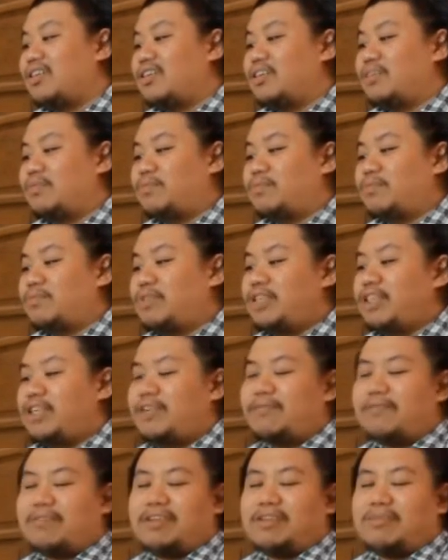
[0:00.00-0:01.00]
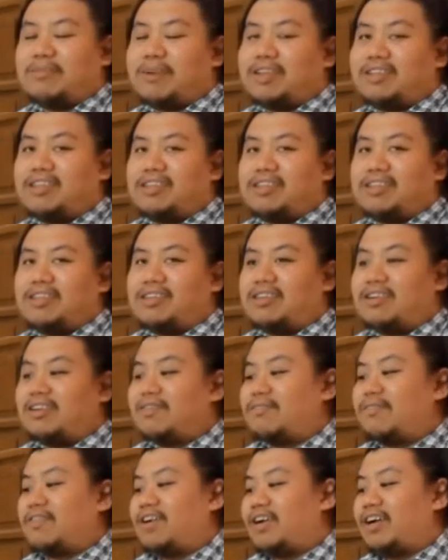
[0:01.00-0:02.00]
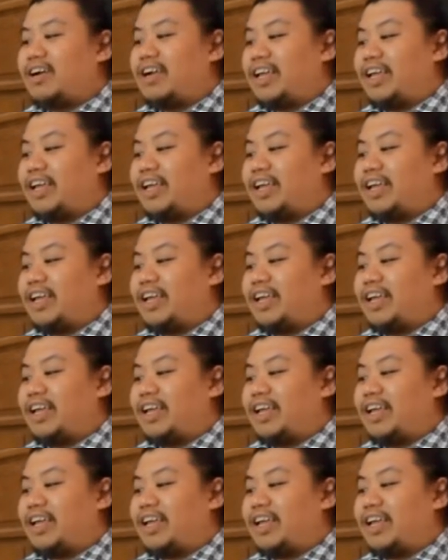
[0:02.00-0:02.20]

in pushing for the passage of RA